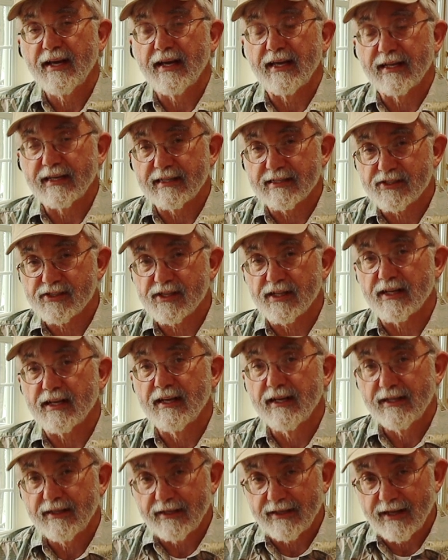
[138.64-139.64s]
And I
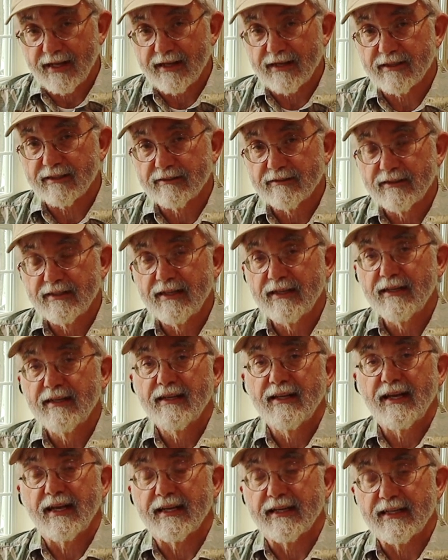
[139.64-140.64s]
said, Yeah.
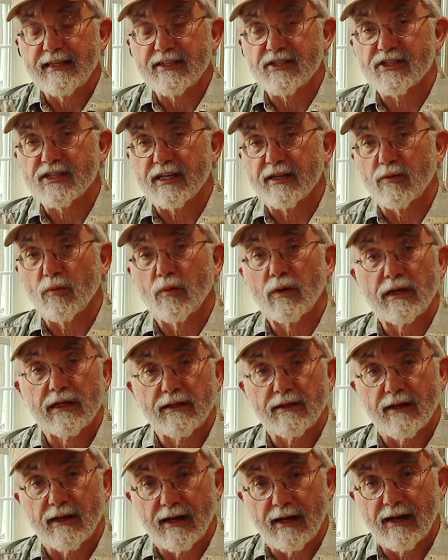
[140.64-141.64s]
And he said,
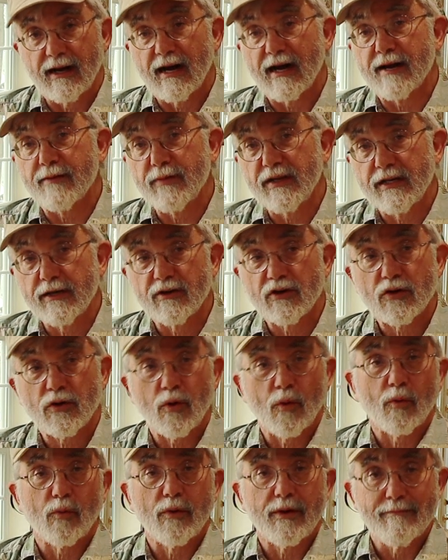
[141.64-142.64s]
Well, I'm
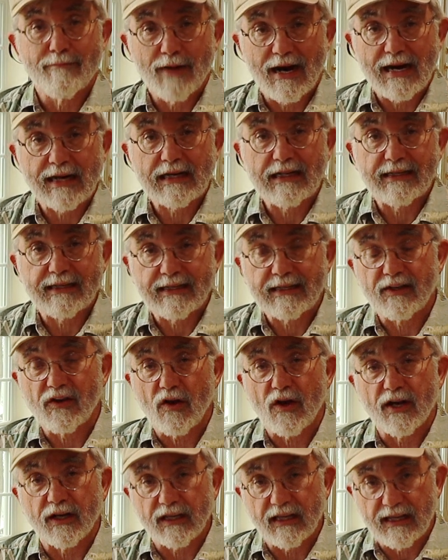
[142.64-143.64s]
here remodeling
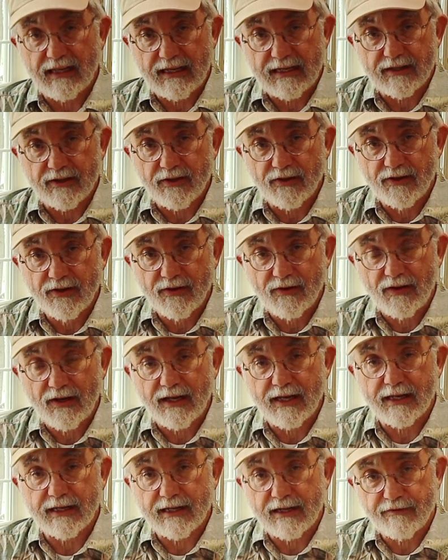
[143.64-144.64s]
it again,
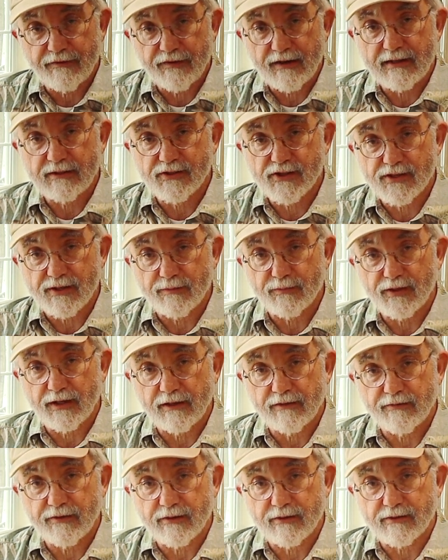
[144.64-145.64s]
and I found
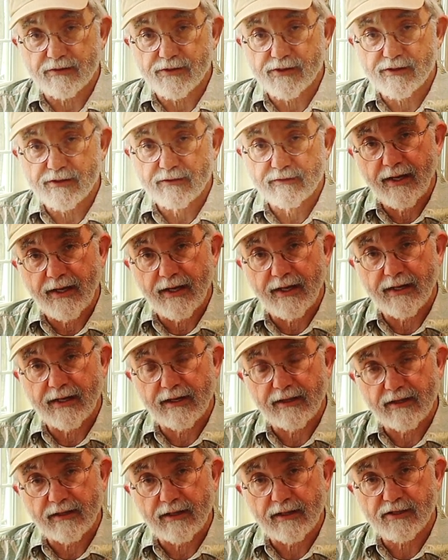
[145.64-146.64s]
something of yours. And
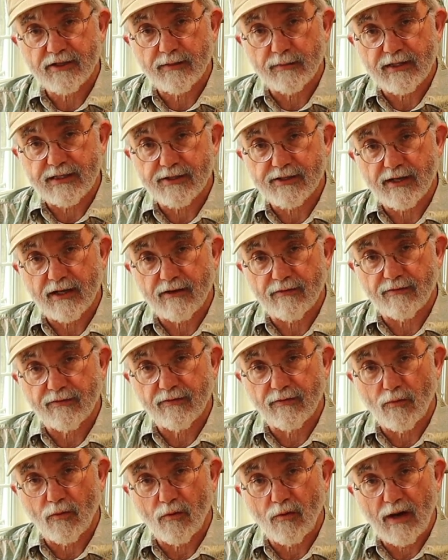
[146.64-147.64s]
I thought to myself,
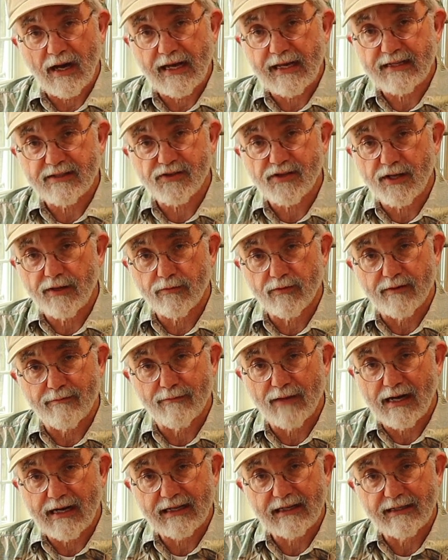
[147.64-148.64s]
why is he
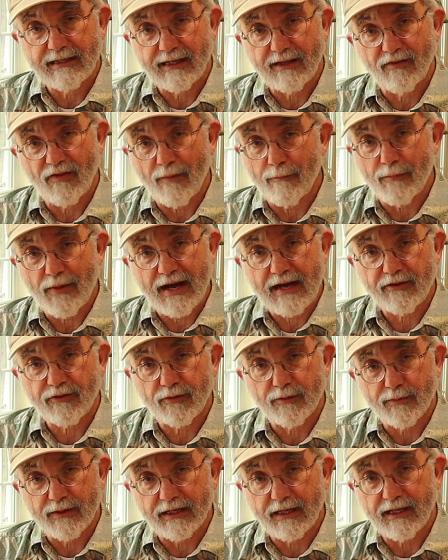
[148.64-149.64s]
remodeling the
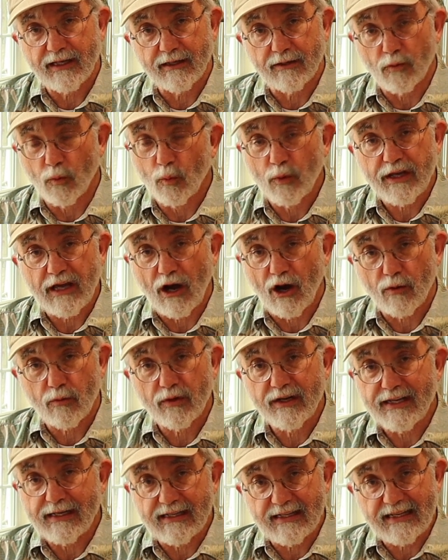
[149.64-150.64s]
bathroom again? We
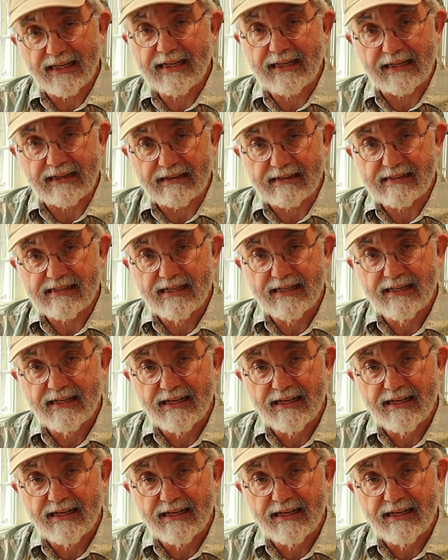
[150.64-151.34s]
already did it.